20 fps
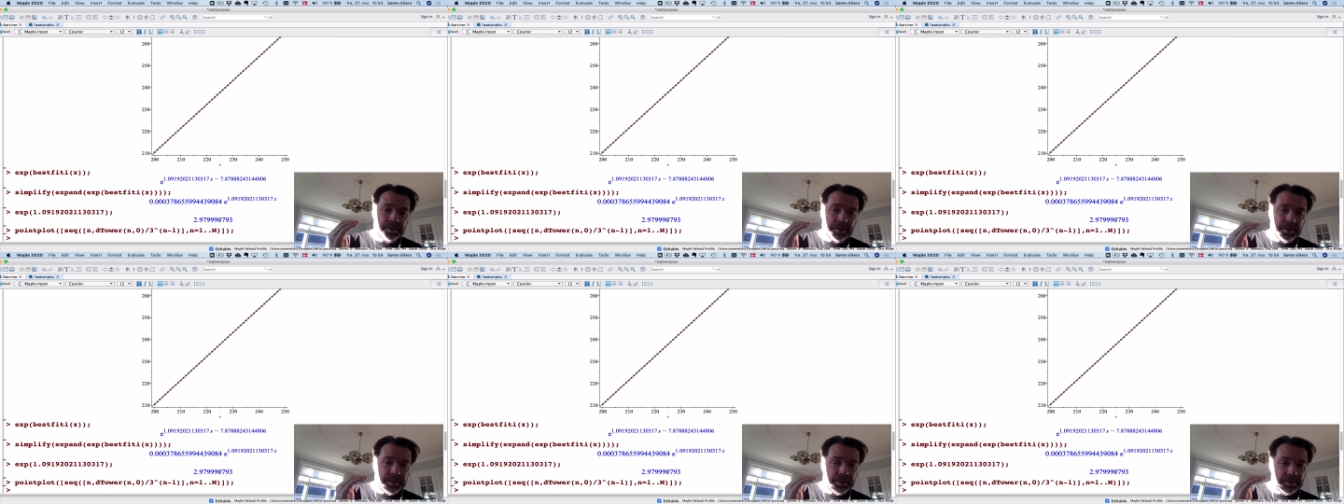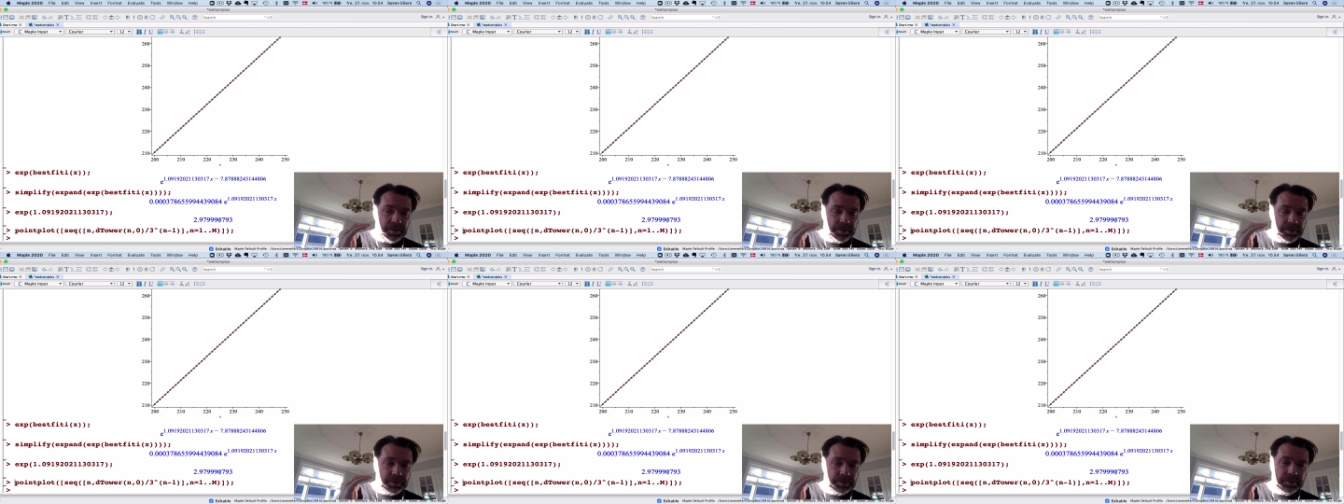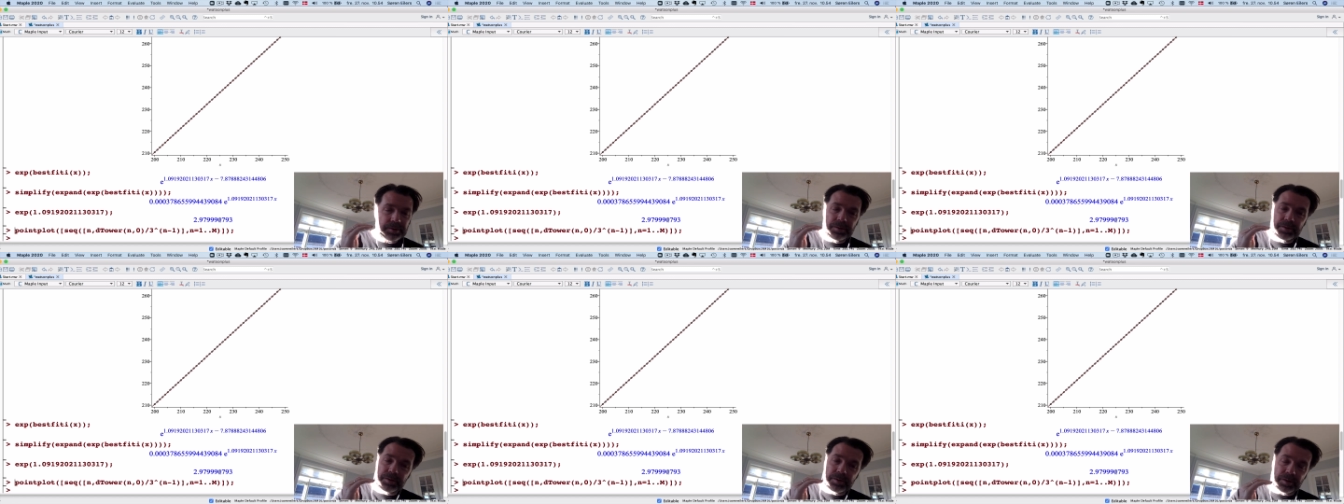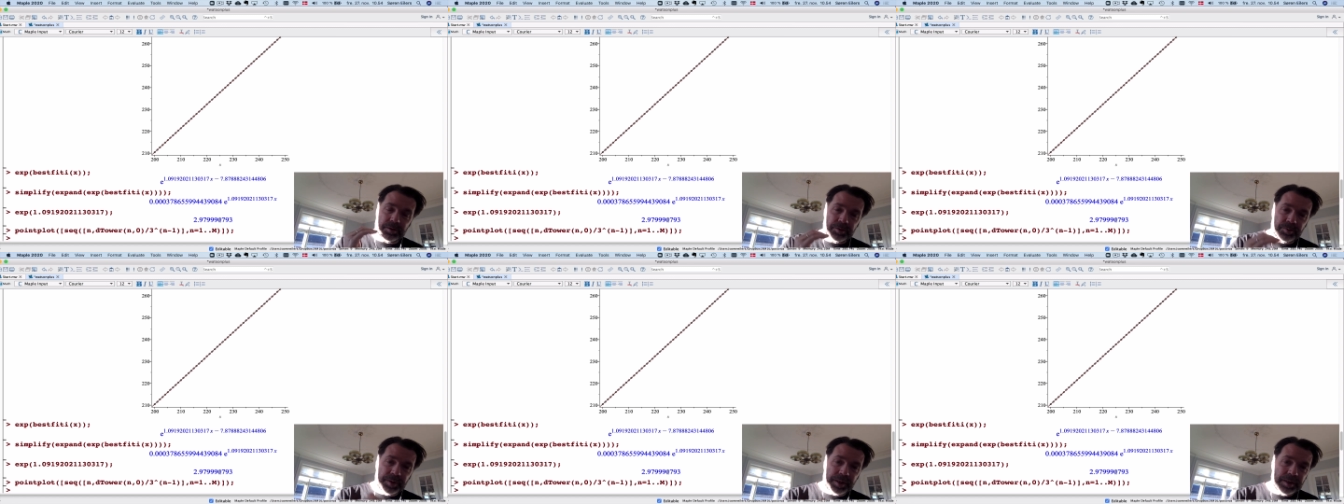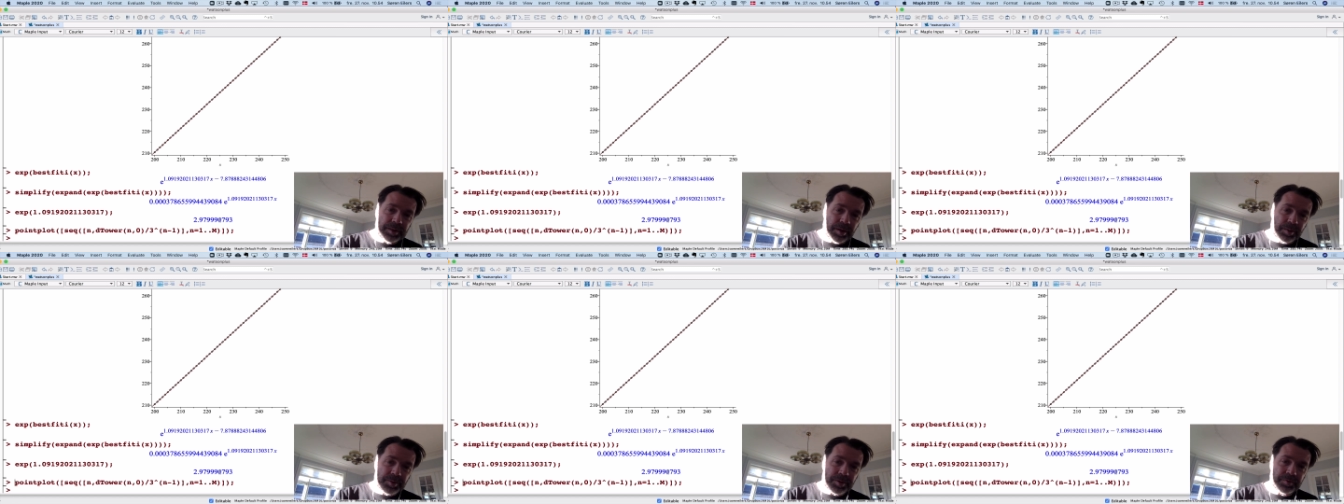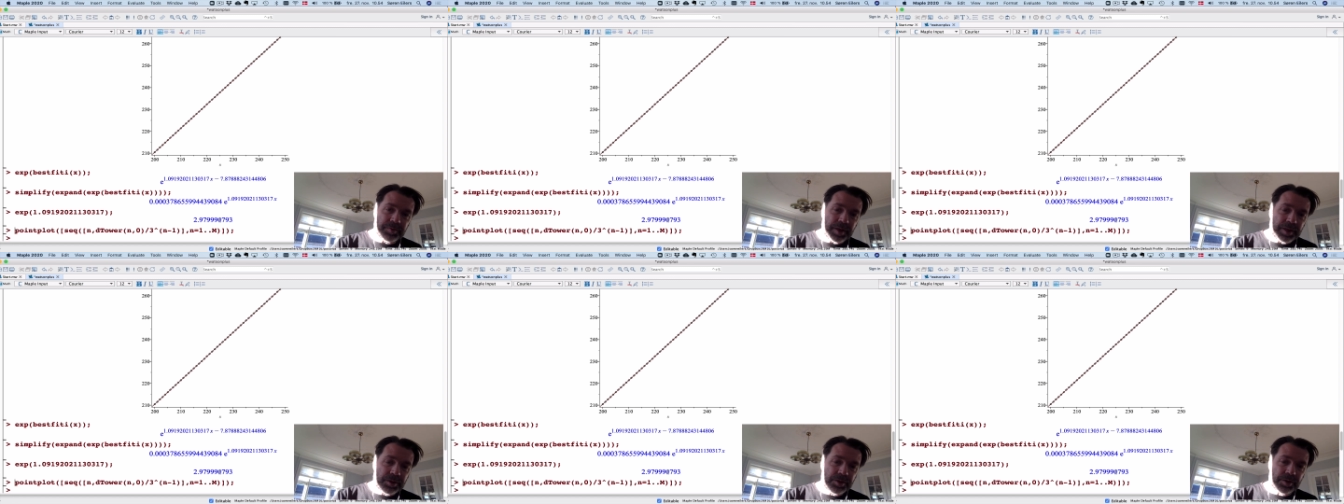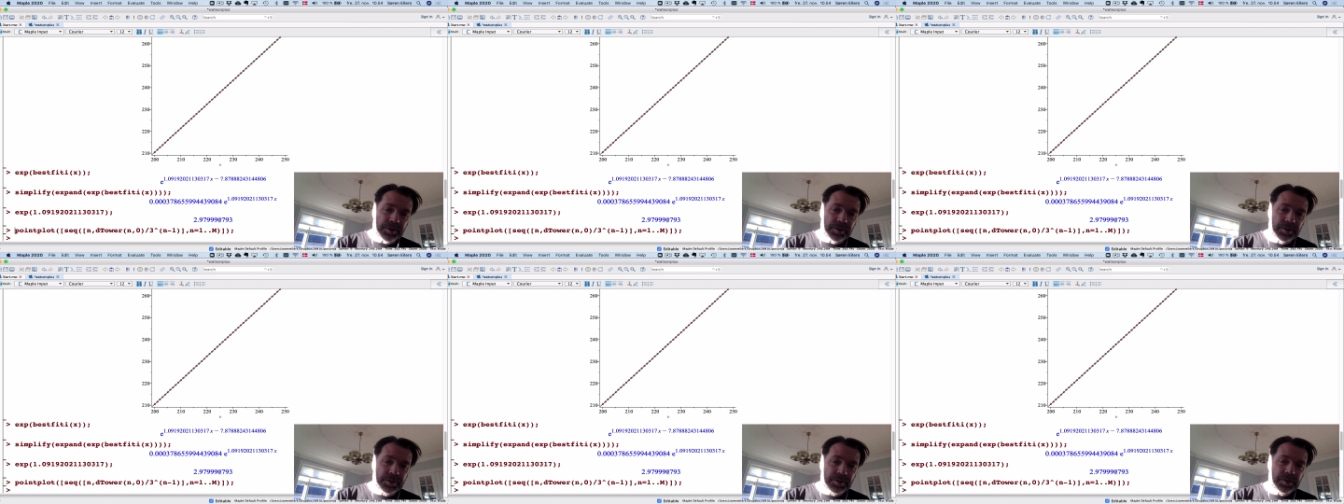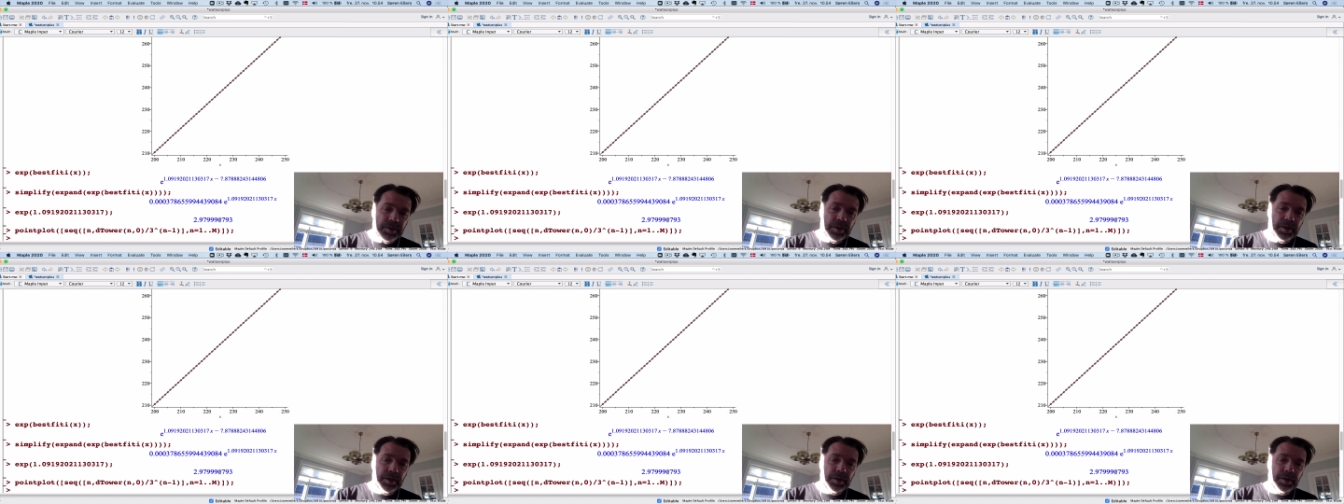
uh, concrete observations